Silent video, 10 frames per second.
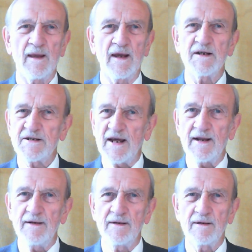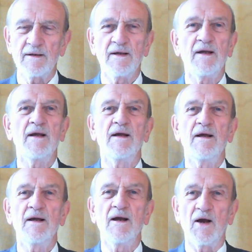Instead,
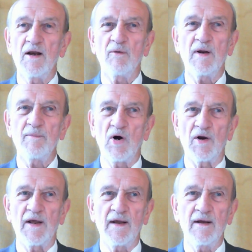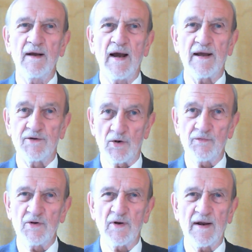early one morning, I drove
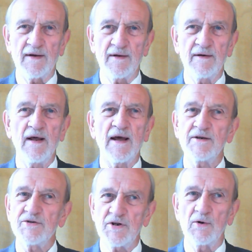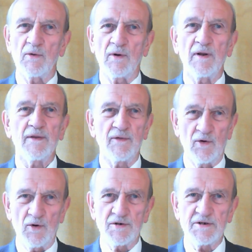to London and stole the
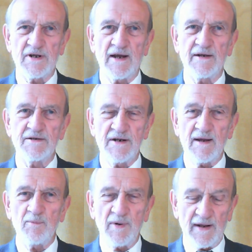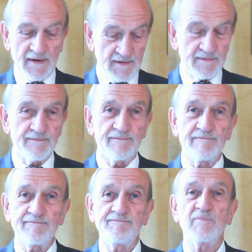Law Society's nameplate
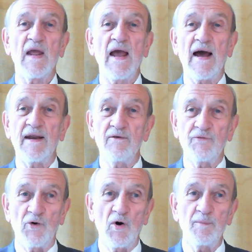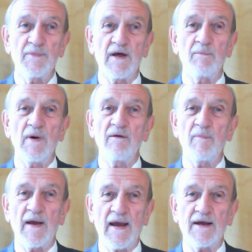and informed them of
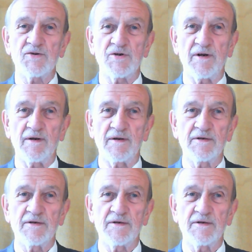my actions.